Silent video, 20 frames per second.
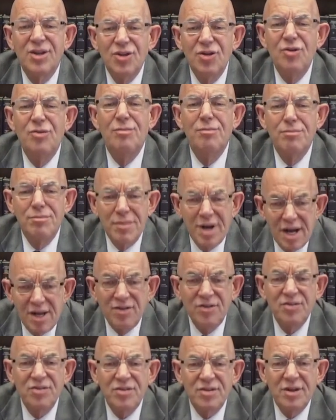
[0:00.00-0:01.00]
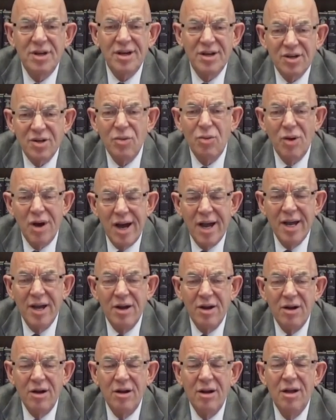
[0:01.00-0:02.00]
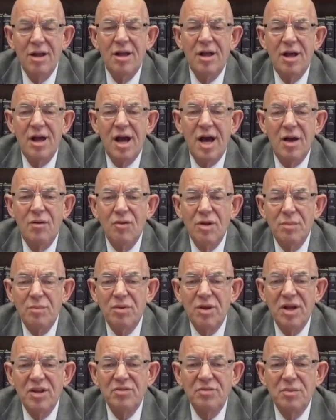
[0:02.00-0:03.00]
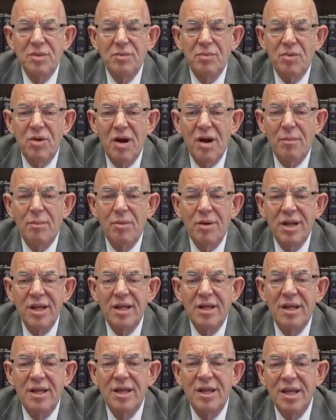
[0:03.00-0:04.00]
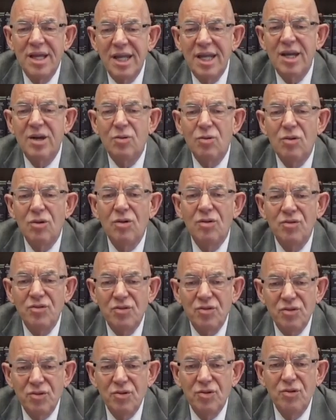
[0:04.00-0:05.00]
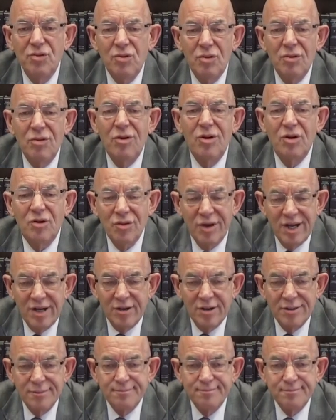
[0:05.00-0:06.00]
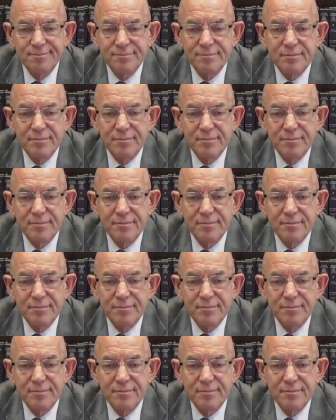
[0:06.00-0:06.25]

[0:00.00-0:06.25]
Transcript: you must acquire a replacement property equal to or greater.